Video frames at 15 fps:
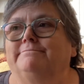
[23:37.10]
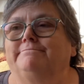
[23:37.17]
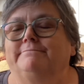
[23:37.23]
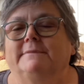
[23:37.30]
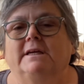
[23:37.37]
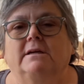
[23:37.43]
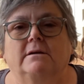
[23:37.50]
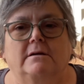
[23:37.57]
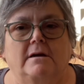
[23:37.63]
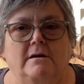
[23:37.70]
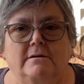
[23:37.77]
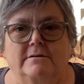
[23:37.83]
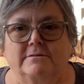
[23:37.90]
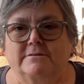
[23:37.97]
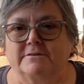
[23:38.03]

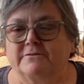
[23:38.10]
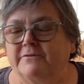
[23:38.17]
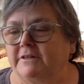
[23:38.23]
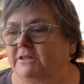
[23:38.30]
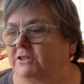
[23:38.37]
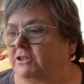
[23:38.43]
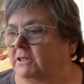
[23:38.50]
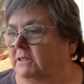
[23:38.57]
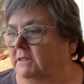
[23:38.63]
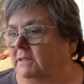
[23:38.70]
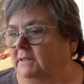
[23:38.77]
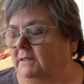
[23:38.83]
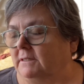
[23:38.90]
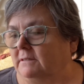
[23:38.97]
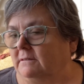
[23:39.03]
Leonardo da
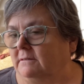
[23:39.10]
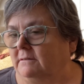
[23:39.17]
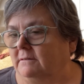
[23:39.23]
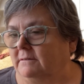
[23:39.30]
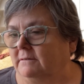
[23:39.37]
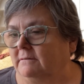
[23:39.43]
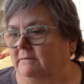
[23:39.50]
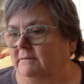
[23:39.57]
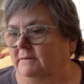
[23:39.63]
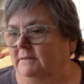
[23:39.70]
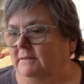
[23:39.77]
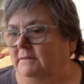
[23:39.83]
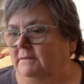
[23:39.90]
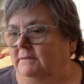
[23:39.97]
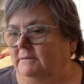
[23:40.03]
Vinci and
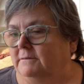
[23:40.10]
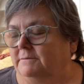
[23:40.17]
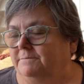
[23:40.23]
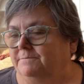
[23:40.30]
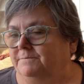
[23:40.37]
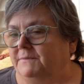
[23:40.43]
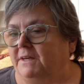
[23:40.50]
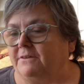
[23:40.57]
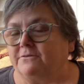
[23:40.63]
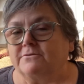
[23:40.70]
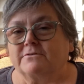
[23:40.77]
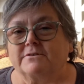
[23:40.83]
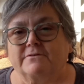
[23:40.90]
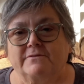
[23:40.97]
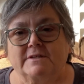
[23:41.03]

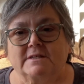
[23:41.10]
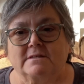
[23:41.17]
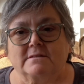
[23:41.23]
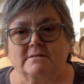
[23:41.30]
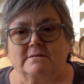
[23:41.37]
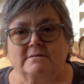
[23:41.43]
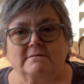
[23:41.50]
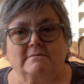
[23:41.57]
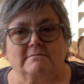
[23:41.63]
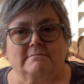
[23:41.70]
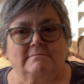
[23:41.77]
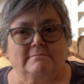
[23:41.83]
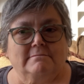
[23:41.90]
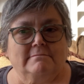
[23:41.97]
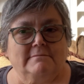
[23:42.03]
others of his
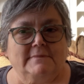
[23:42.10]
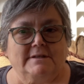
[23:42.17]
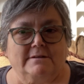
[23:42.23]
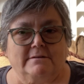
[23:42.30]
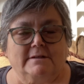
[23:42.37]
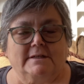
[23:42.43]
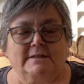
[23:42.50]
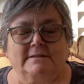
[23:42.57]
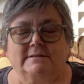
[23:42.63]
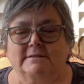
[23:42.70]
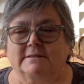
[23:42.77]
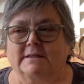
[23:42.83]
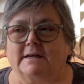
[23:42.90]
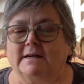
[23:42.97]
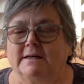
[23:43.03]
era
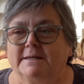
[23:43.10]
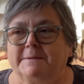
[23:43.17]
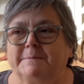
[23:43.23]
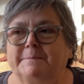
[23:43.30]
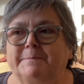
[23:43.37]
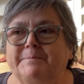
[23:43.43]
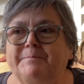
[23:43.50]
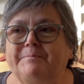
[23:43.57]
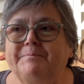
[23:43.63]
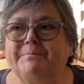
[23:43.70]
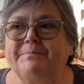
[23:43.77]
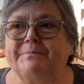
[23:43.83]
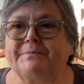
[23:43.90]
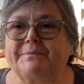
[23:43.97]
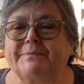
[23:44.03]
and time,
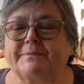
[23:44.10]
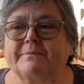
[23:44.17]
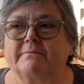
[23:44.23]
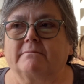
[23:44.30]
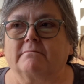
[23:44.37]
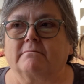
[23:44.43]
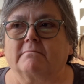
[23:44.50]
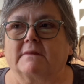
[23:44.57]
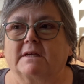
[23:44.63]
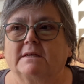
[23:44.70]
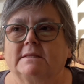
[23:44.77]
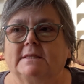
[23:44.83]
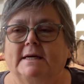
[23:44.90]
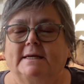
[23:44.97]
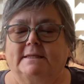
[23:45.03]

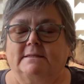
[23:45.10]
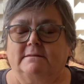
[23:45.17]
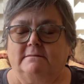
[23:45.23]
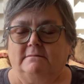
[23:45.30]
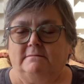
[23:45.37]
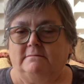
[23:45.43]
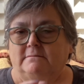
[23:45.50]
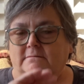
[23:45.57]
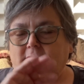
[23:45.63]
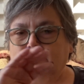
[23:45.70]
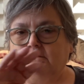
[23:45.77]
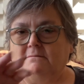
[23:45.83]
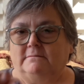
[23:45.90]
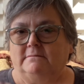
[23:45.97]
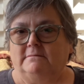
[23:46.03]
that
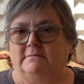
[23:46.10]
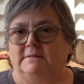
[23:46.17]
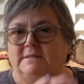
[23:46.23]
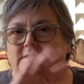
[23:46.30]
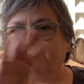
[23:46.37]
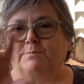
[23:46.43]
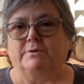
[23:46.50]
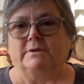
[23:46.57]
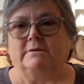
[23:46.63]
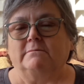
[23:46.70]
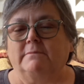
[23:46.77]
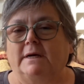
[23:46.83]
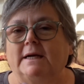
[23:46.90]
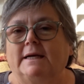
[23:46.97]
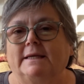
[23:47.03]
is put
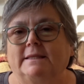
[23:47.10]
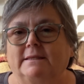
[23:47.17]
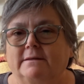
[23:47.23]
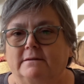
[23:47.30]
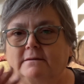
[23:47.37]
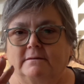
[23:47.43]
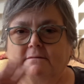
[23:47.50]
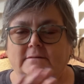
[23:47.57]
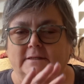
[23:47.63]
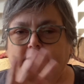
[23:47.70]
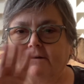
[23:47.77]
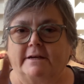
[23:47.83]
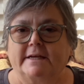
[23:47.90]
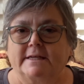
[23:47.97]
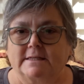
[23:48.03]
behind their, their
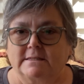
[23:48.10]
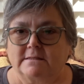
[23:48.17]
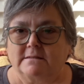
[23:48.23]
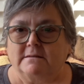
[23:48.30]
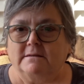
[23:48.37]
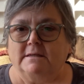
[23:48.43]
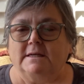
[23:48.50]
heads.